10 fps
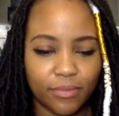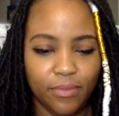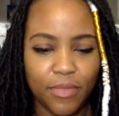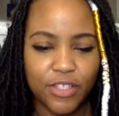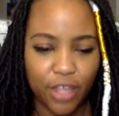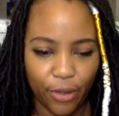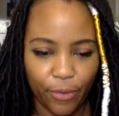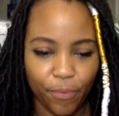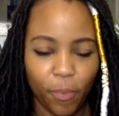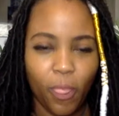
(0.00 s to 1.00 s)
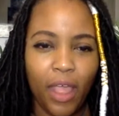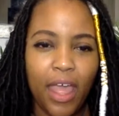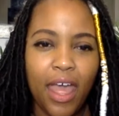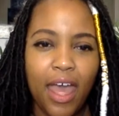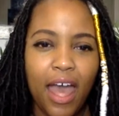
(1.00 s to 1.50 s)
So
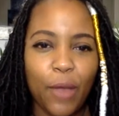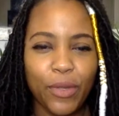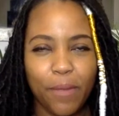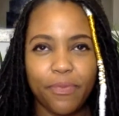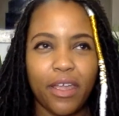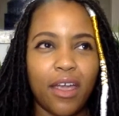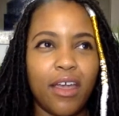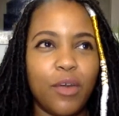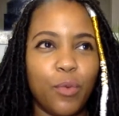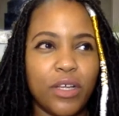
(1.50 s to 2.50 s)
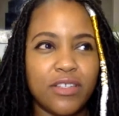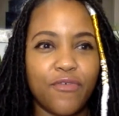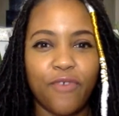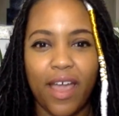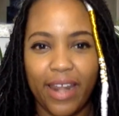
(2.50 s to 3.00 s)
I went up there. It was
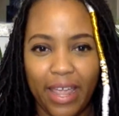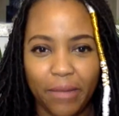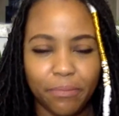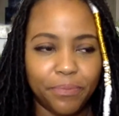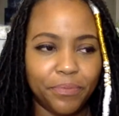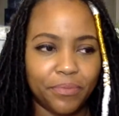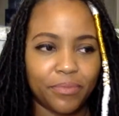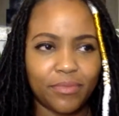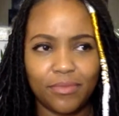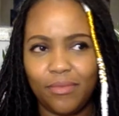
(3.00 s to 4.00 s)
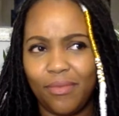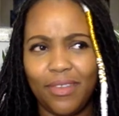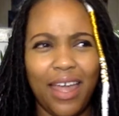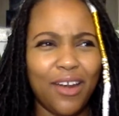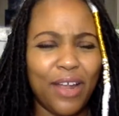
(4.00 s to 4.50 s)
Friday.
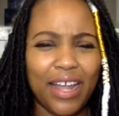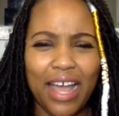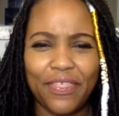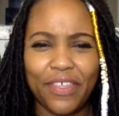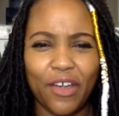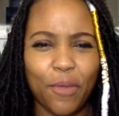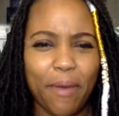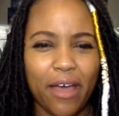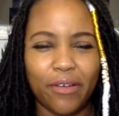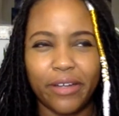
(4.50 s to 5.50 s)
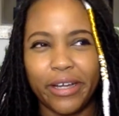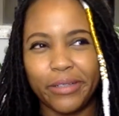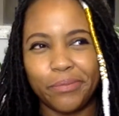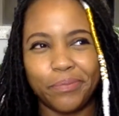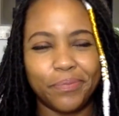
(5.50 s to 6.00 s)
And I got there about,
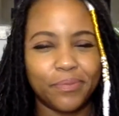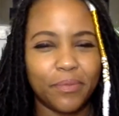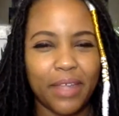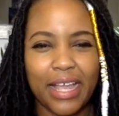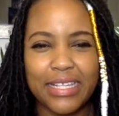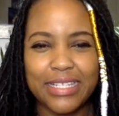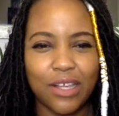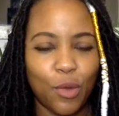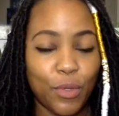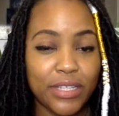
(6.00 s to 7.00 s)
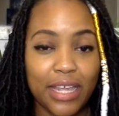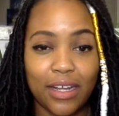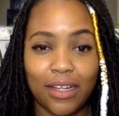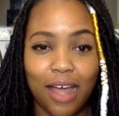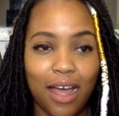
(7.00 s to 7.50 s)
I guess, almost
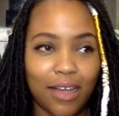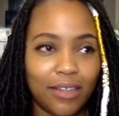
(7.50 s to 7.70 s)
8:00.